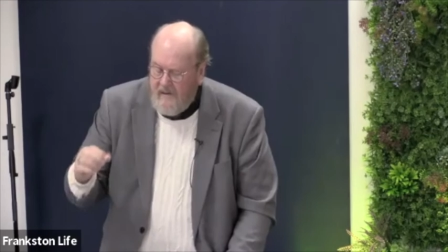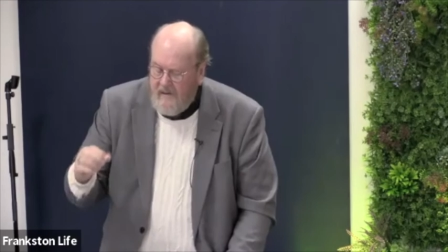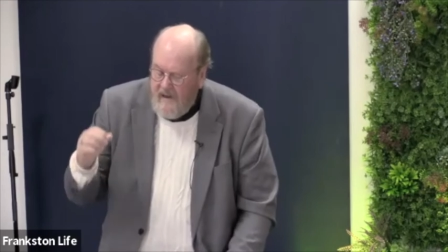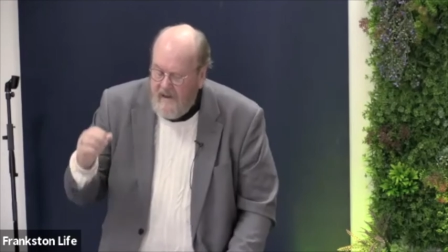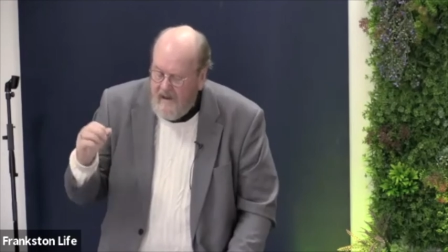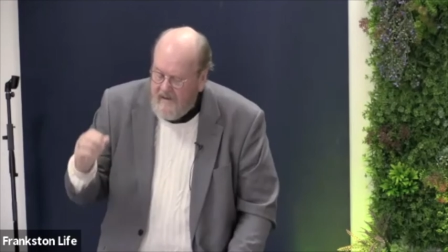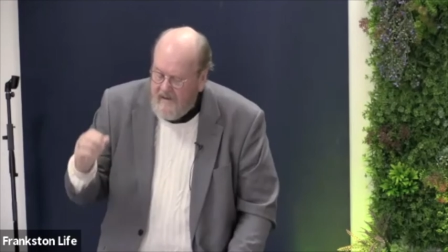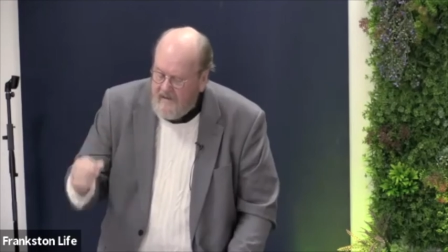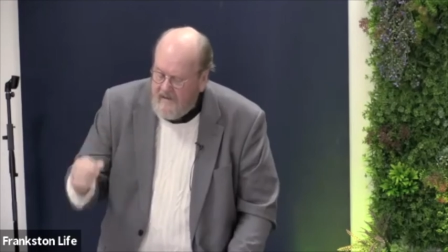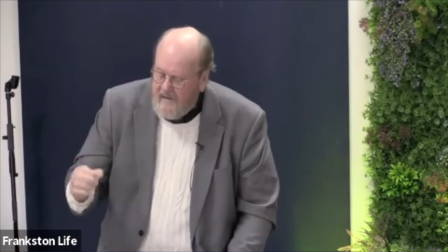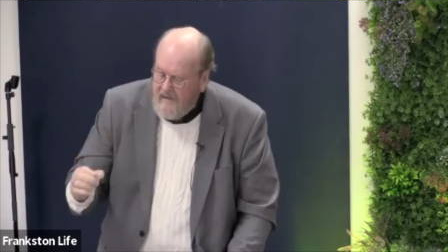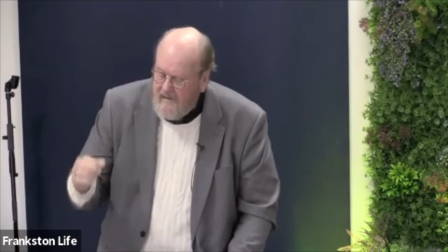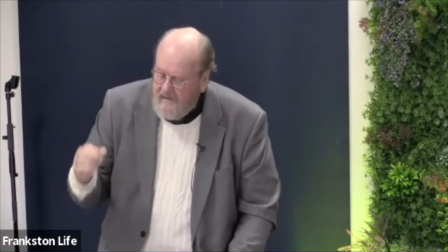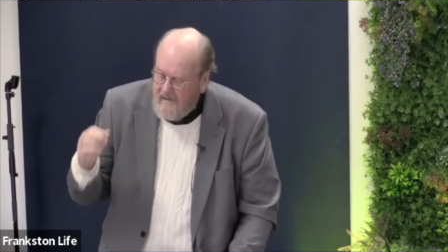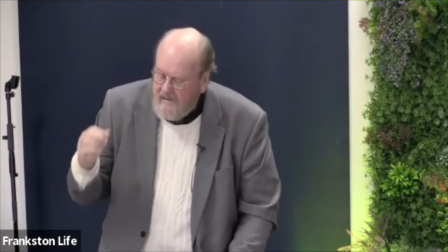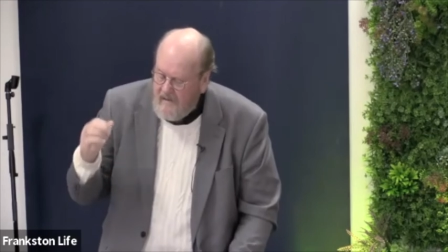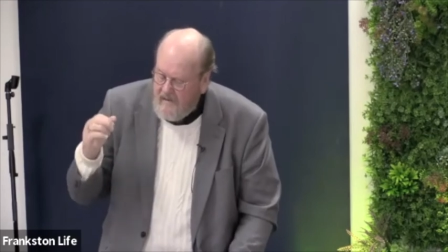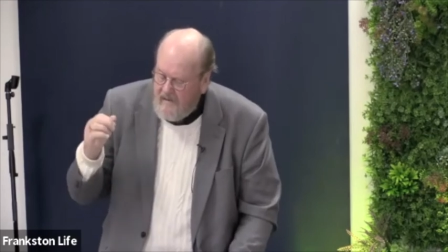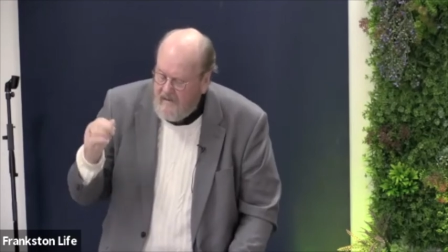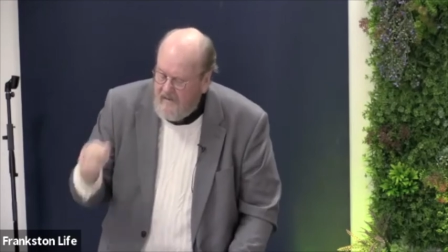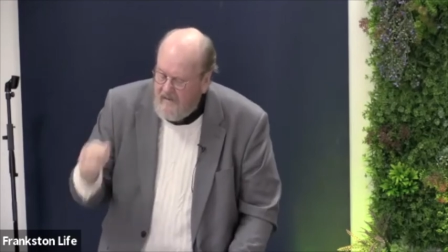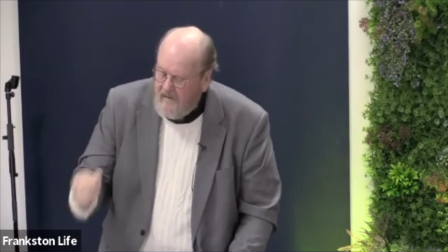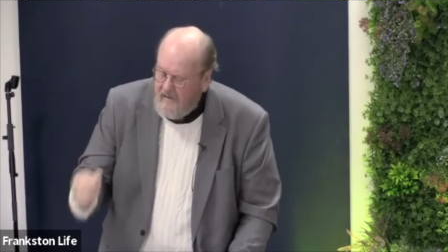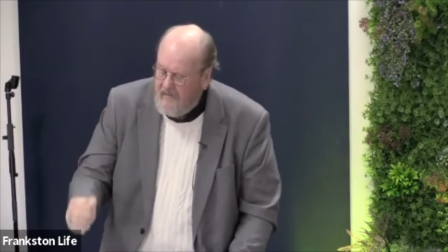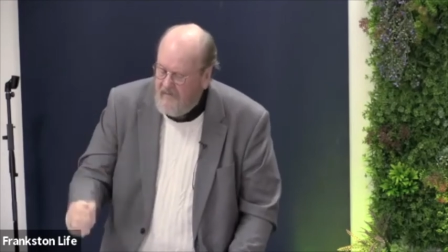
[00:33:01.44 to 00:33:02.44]
essence of
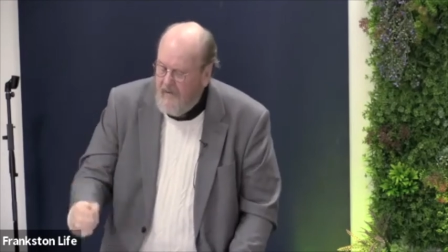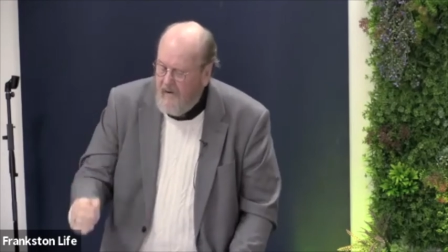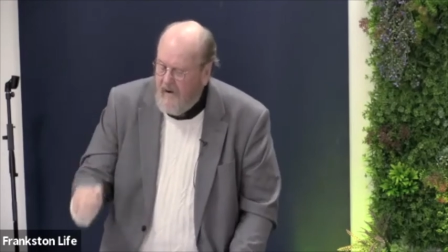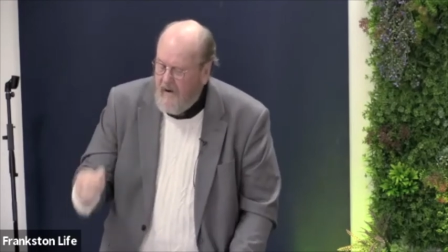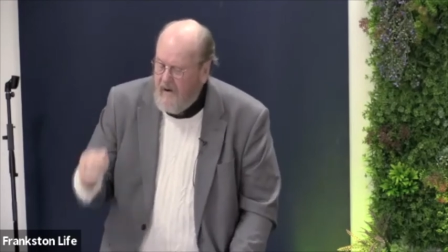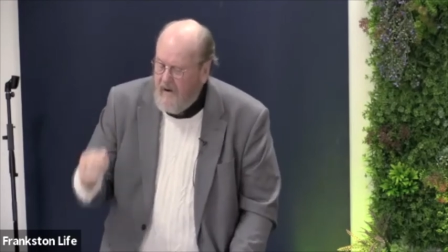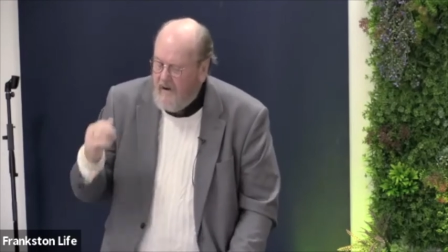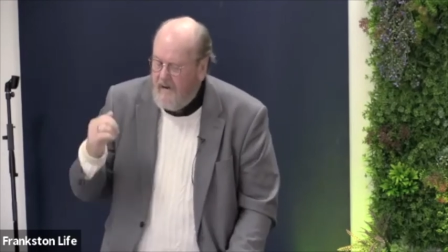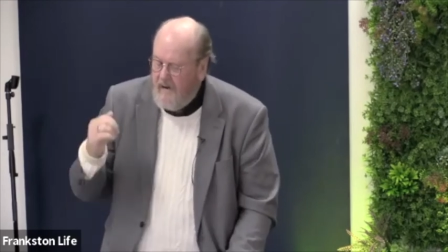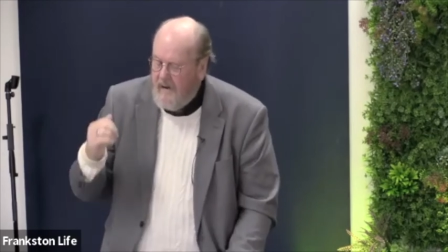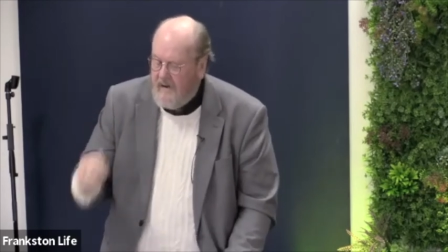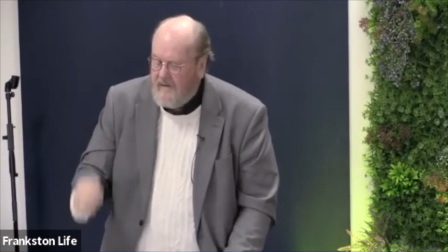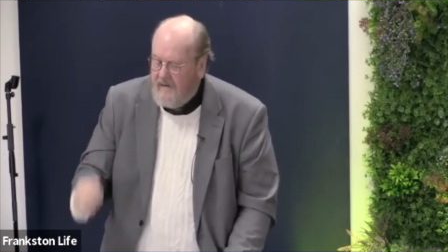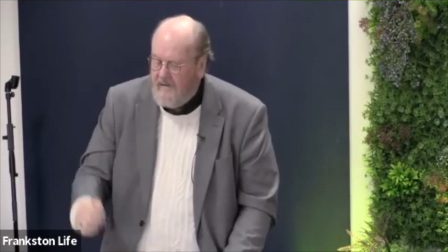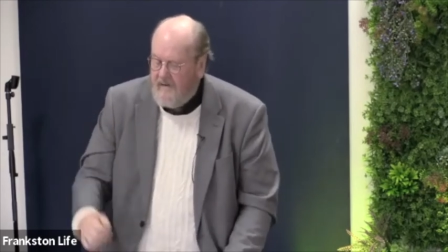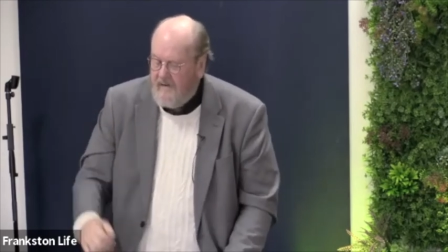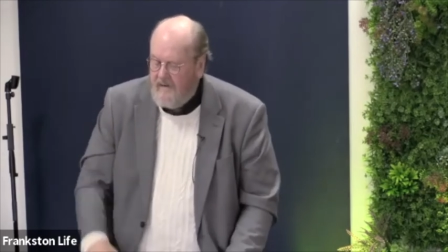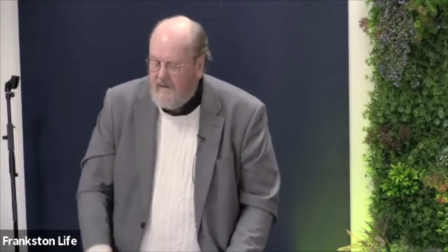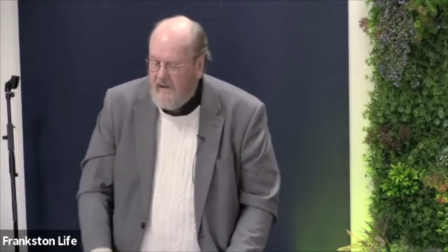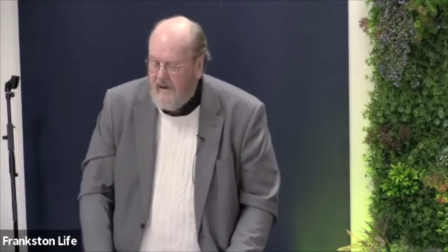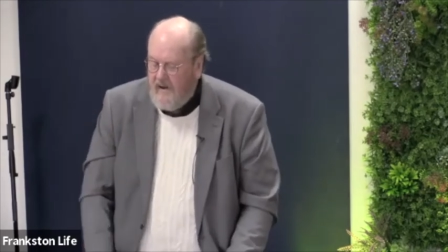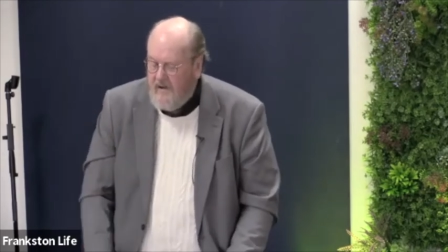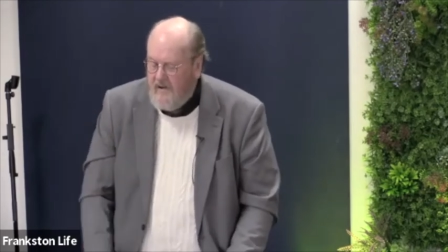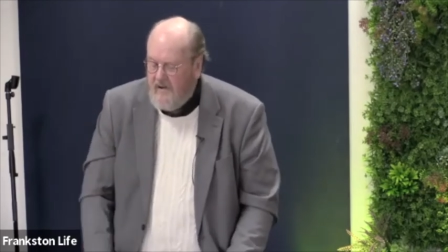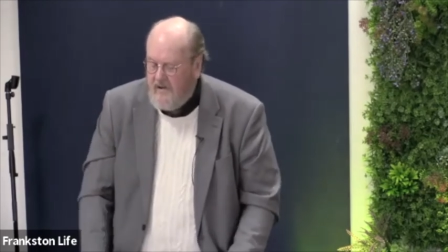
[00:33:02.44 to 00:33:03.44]
this final
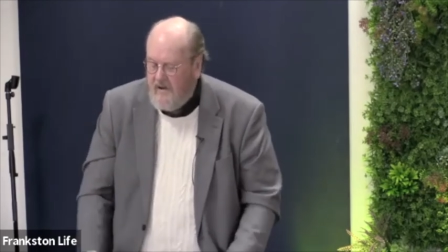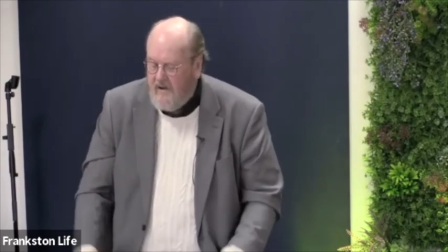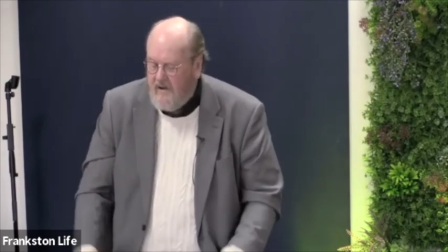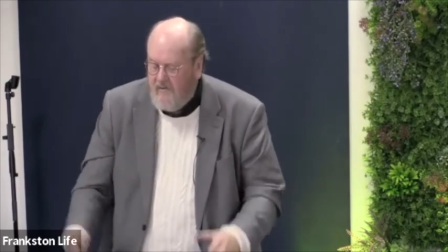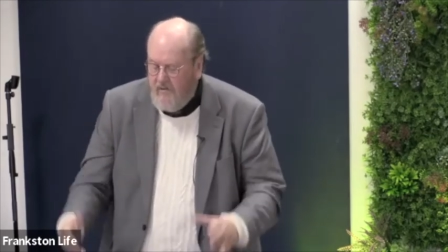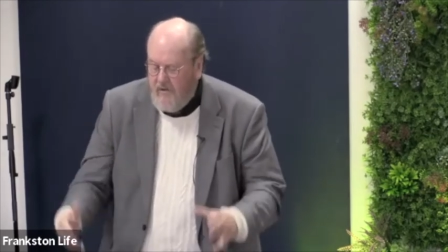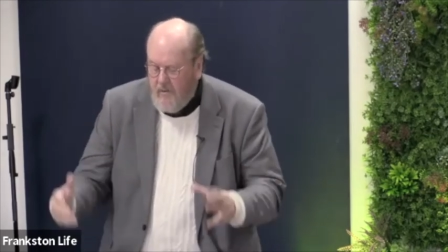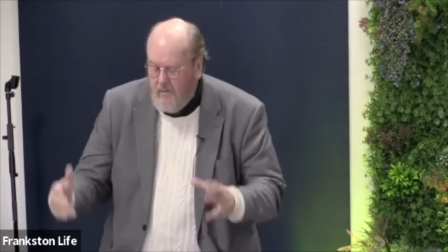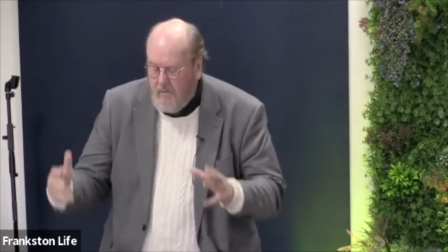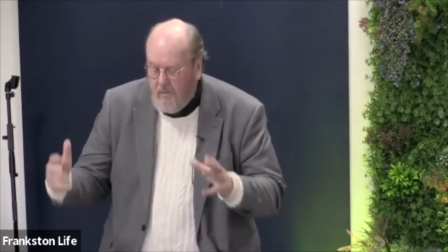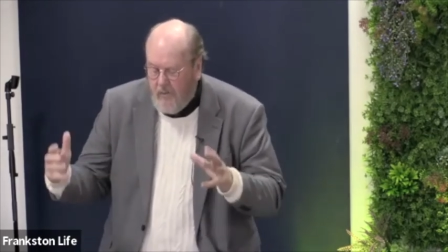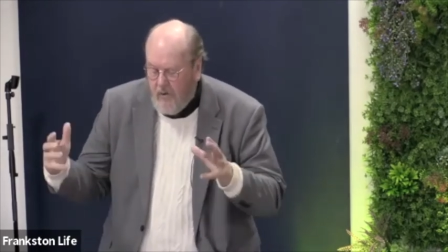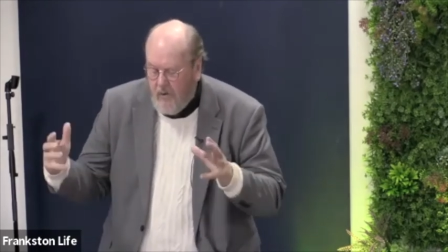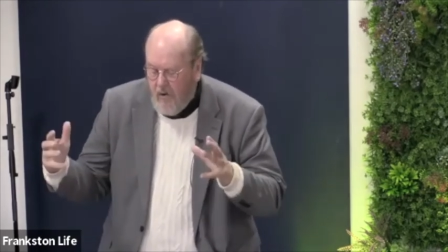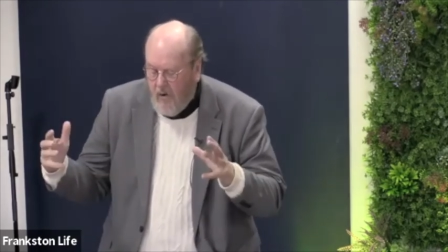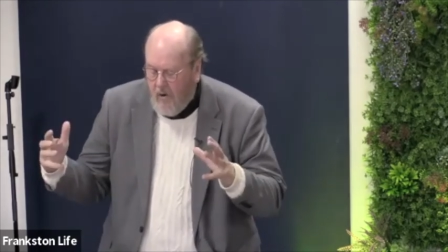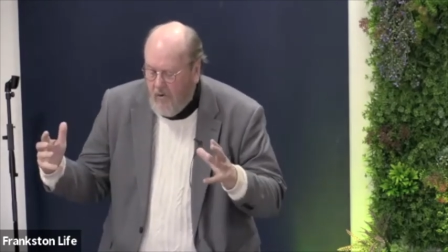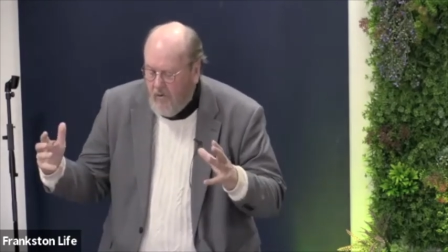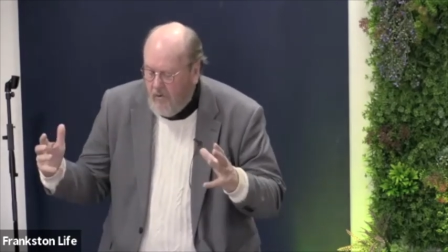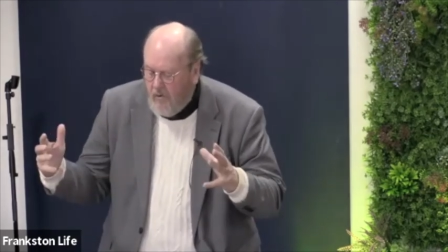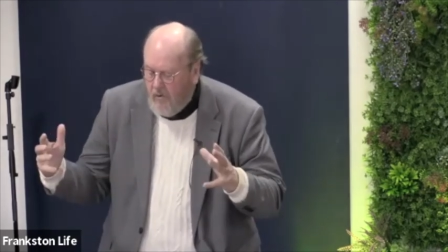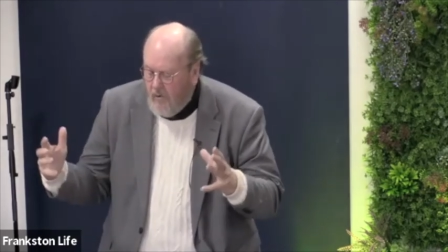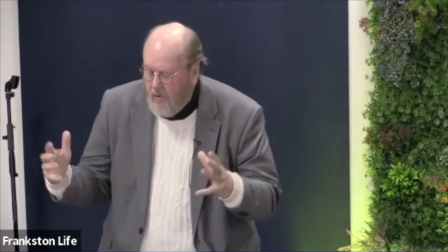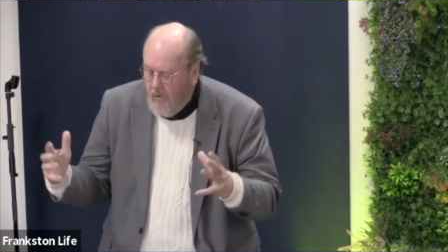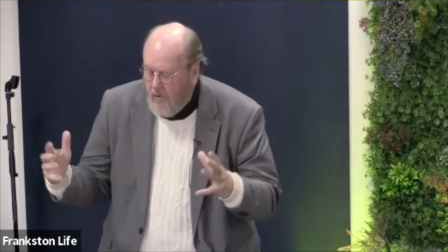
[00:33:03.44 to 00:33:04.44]
exhortation, if you put on
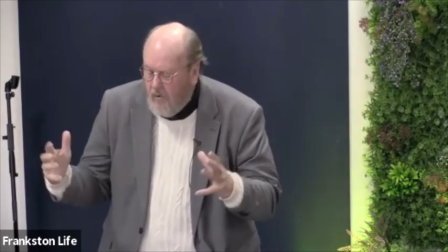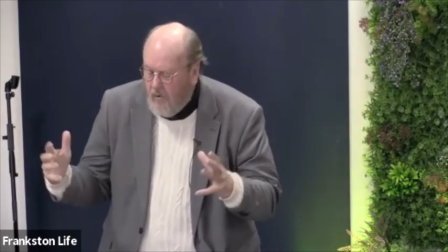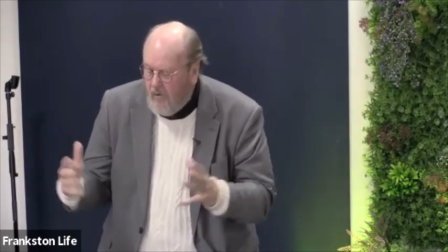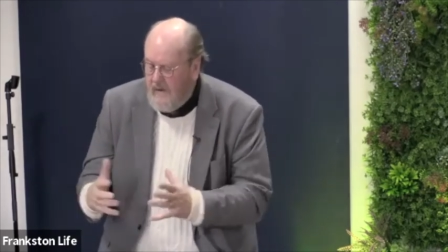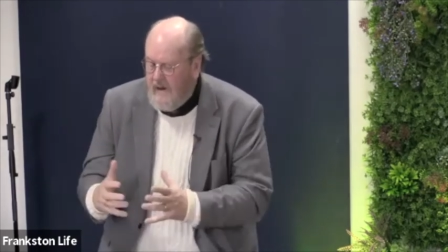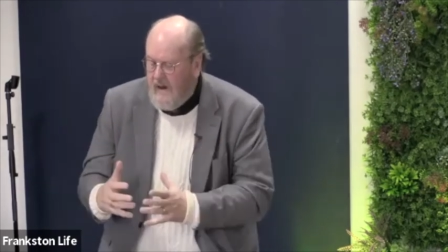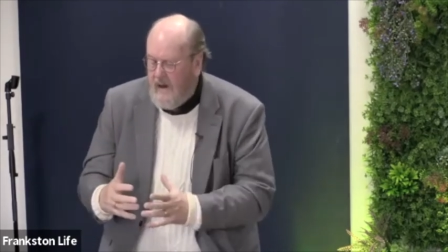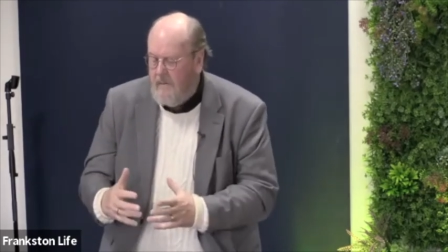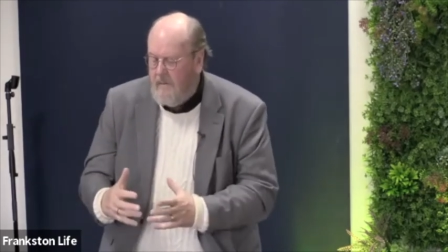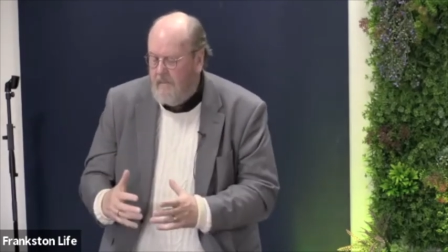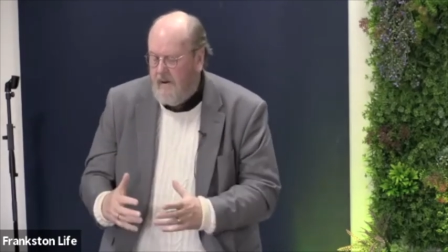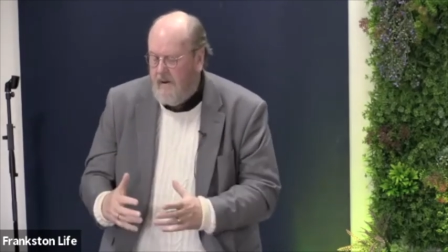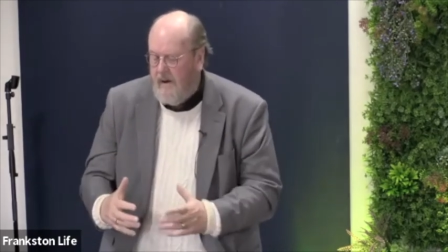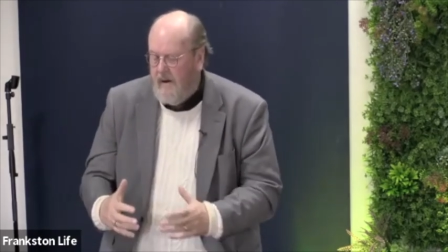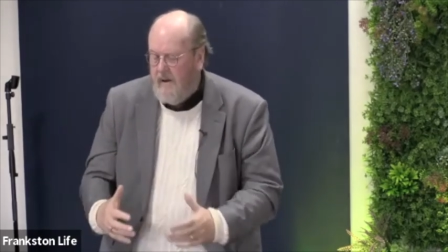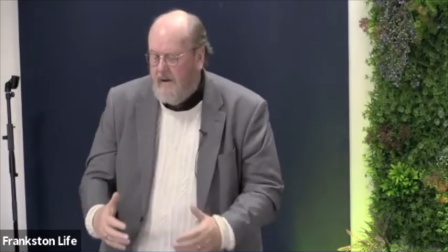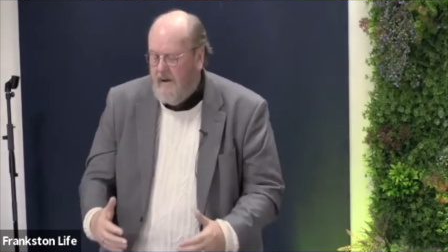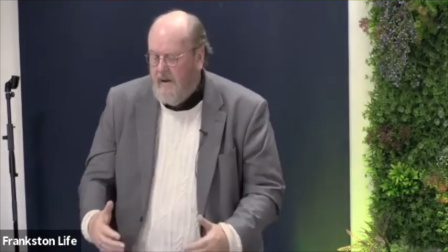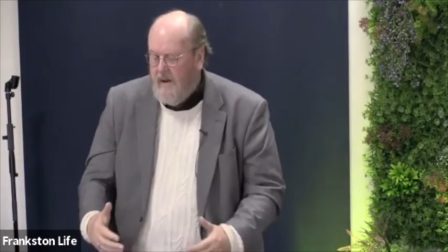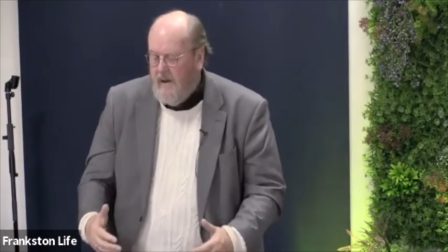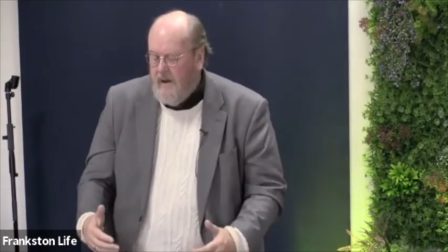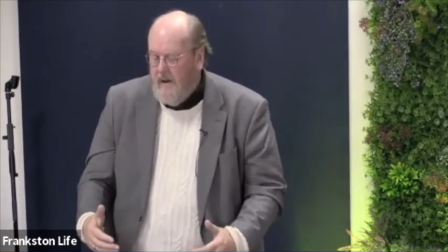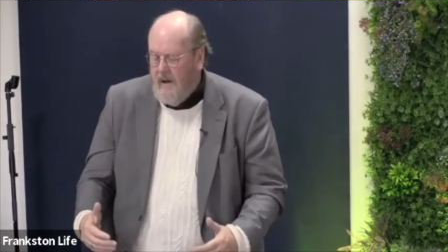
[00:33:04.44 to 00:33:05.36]
all the armor